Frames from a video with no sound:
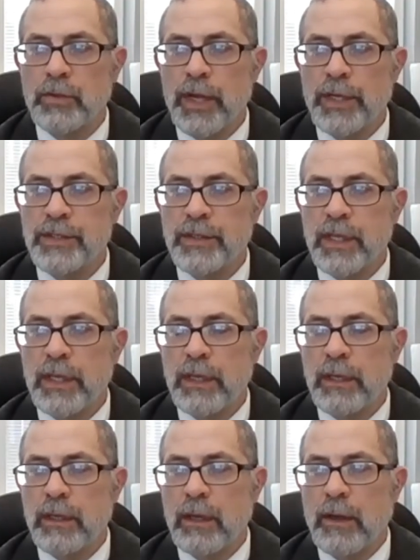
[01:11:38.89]
address
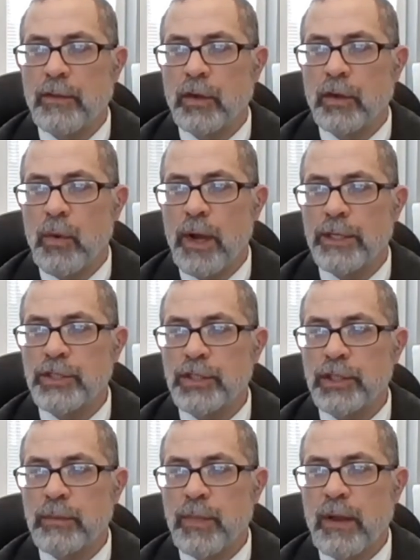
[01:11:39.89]
the other
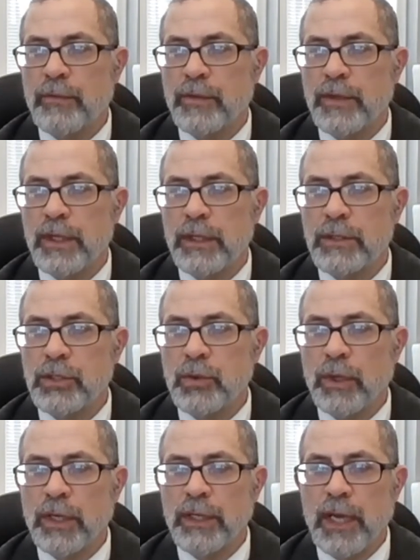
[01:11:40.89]
question about the
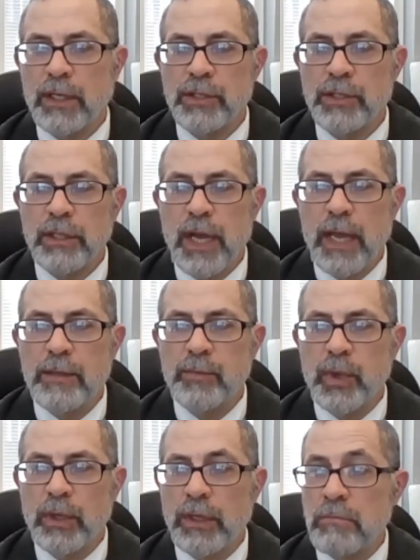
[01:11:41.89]
sewer connection
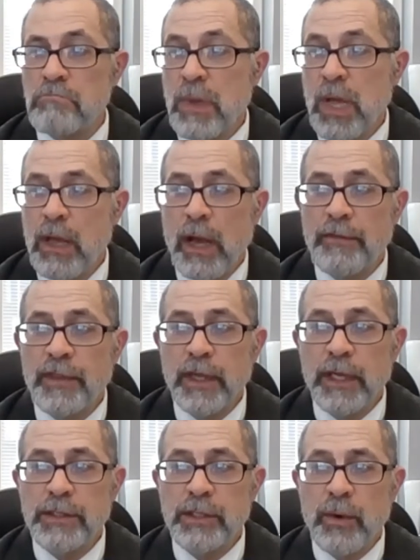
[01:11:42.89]
guidebook. I
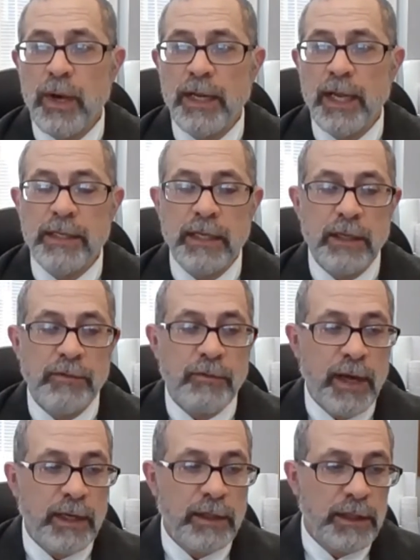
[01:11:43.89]
think it's a great idea,
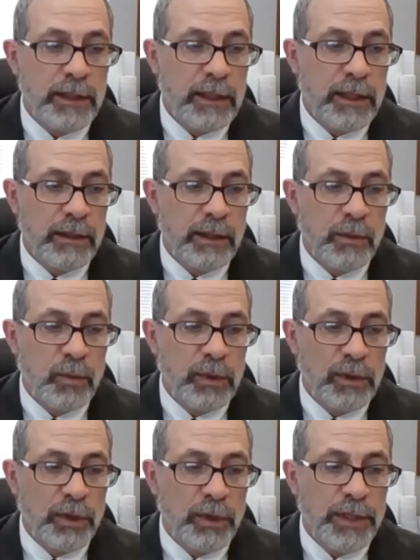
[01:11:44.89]
frankly, and
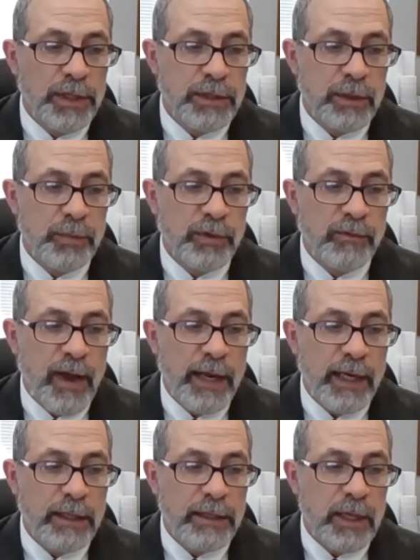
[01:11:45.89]
we'll look into
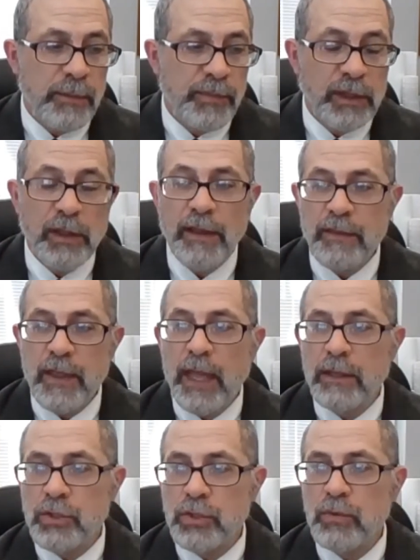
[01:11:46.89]
providing something like
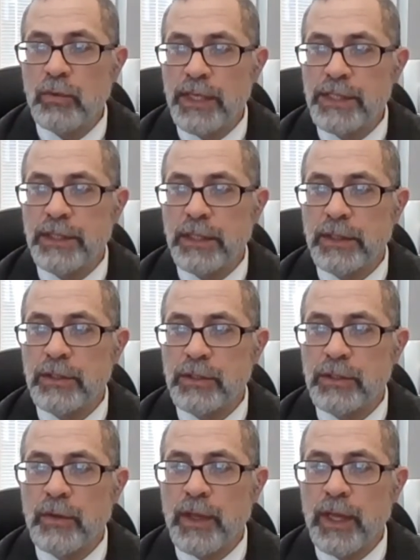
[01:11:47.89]
that to residents
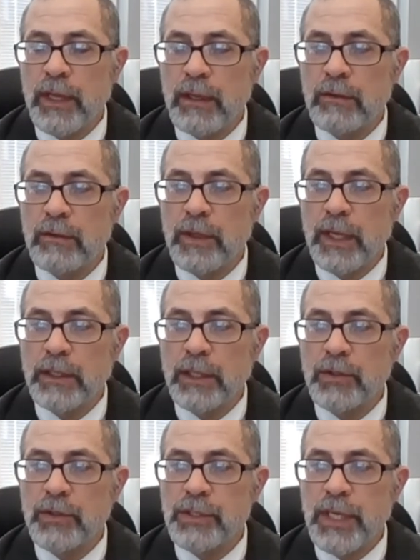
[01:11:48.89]
so they can
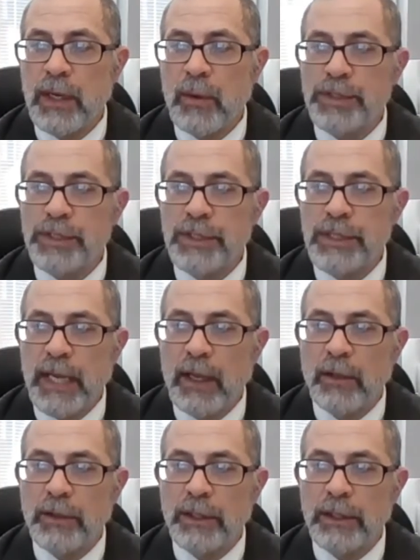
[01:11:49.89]
understand what's
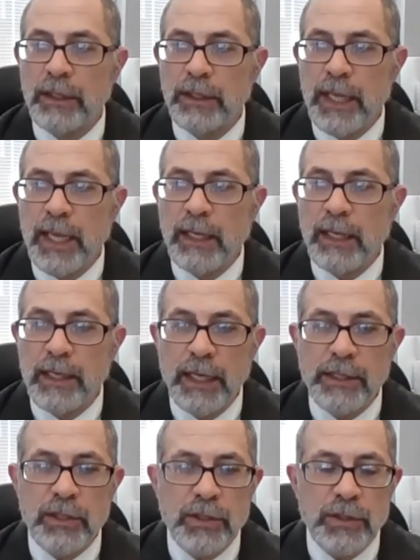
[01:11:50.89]
entailed in getting
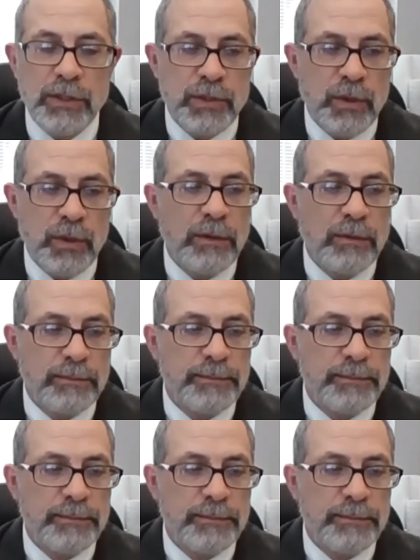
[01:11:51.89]
connected to the sewer.